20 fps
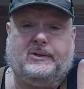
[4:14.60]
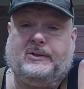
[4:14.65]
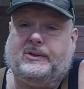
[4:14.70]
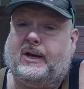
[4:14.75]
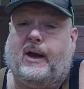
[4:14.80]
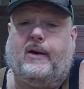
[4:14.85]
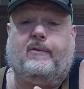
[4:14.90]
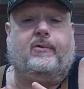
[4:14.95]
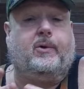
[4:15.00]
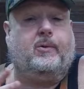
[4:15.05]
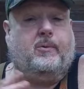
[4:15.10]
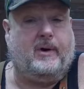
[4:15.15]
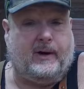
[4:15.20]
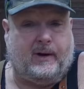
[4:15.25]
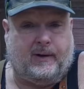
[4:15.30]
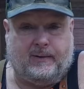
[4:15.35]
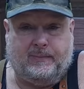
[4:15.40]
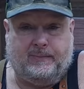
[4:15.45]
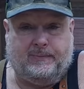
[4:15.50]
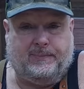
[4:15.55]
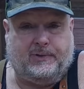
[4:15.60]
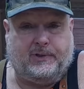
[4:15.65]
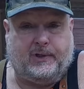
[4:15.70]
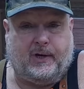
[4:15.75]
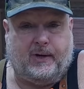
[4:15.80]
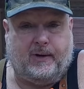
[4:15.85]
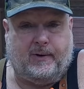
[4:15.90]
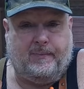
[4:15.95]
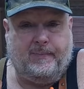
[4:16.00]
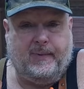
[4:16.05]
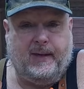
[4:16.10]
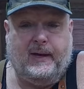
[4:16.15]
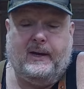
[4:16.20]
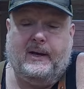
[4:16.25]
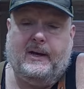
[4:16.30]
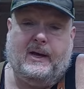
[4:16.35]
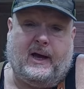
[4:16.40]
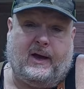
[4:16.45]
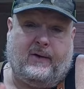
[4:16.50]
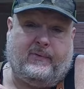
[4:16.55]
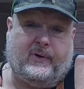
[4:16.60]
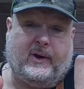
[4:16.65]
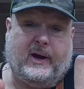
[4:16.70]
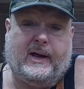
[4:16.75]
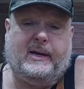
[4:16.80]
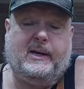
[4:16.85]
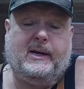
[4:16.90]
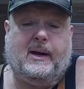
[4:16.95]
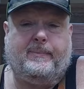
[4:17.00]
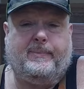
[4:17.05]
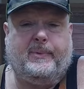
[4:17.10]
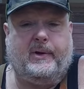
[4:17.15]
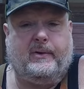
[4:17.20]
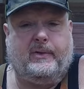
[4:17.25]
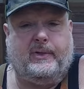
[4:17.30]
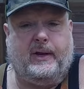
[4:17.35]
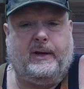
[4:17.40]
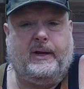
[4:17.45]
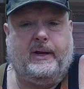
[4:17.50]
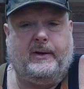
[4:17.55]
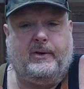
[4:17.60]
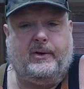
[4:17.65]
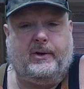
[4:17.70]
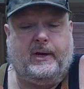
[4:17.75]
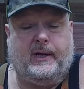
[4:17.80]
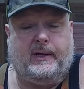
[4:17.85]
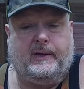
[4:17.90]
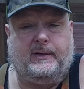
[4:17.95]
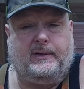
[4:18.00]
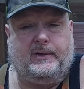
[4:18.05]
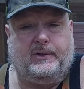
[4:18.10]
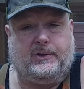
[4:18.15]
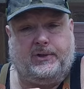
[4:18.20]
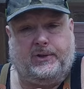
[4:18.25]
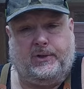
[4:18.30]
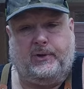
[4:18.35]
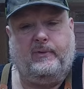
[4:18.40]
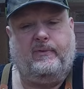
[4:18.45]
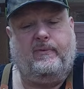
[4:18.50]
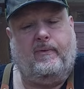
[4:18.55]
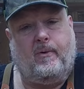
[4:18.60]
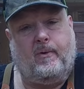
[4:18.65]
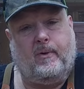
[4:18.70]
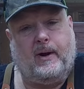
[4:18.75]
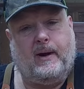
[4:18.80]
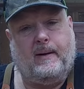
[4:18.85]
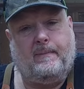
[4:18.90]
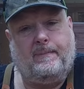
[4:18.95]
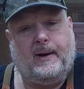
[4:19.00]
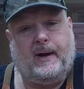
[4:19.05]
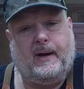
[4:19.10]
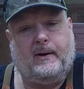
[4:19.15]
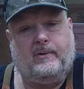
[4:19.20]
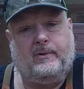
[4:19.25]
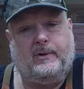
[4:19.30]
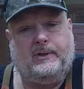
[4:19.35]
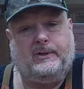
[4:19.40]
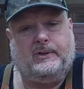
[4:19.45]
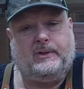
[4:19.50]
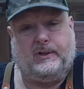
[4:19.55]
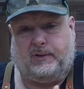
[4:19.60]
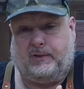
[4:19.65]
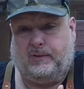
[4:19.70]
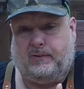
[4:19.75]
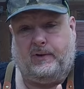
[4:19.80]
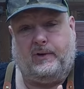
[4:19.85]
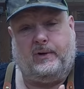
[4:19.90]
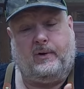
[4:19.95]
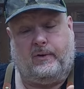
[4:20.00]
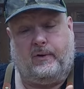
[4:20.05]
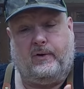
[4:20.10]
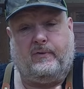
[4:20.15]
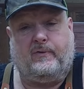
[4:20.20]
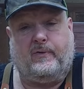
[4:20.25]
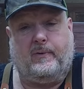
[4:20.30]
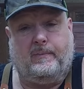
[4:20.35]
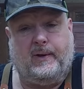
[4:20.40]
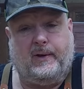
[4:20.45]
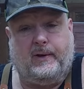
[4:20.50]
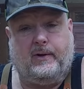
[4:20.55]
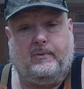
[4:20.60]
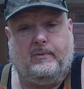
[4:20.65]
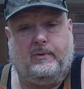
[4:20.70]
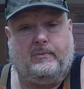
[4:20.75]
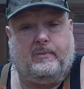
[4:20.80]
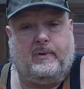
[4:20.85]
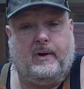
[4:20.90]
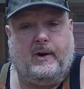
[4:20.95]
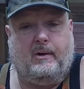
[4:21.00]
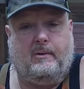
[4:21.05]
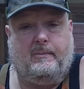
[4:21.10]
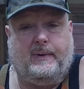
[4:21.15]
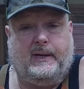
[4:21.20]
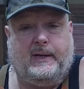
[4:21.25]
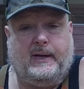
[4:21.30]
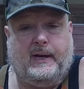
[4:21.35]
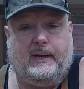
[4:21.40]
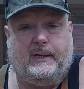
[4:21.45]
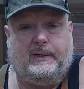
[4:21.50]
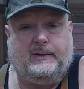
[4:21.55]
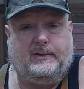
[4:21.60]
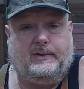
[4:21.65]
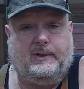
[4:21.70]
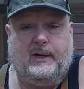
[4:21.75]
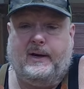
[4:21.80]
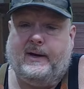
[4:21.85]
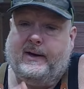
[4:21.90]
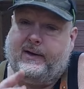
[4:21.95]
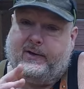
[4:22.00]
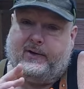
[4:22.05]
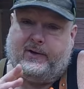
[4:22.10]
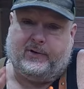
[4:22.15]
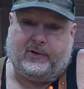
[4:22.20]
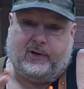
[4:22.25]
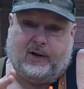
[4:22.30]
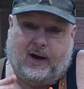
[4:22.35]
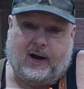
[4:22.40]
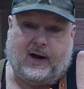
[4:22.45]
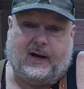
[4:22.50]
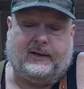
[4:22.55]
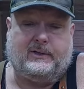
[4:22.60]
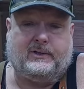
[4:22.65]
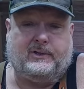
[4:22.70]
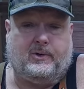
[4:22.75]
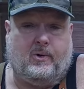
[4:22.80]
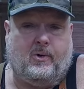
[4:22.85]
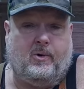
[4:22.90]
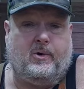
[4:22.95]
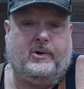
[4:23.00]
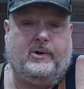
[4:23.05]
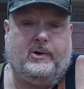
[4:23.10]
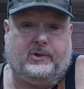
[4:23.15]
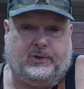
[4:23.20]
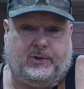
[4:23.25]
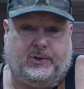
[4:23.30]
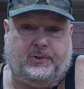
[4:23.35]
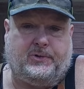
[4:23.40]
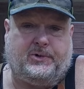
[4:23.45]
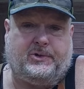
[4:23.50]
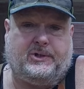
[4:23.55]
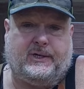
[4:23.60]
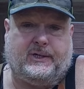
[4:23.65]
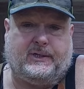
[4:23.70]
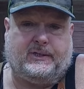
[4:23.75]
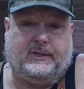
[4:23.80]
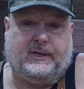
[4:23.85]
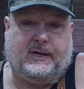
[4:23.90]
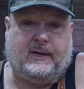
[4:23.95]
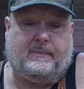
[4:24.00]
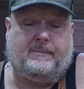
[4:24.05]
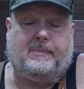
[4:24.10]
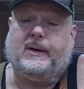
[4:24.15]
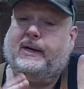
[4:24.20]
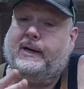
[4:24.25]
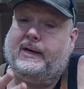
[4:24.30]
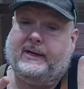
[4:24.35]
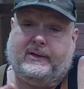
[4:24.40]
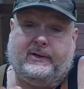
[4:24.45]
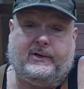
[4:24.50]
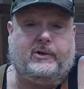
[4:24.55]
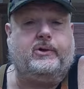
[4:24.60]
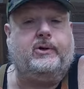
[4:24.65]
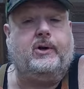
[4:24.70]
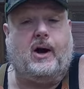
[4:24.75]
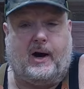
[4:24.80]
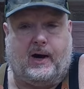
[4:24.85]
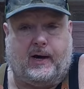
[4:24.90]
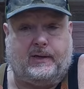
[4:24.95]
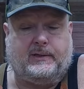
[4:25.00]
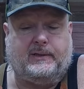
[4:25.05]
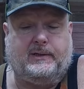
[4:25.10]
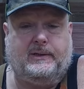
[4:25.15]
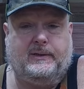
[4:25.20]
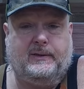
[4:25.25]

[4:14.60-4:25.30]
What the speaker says: everywhere. So if you're heading up there thinking you're getting your 2 4 amp batteries that you're familiar with Ryobi Days, you're not. Or your 2 6 amp, again, you're not.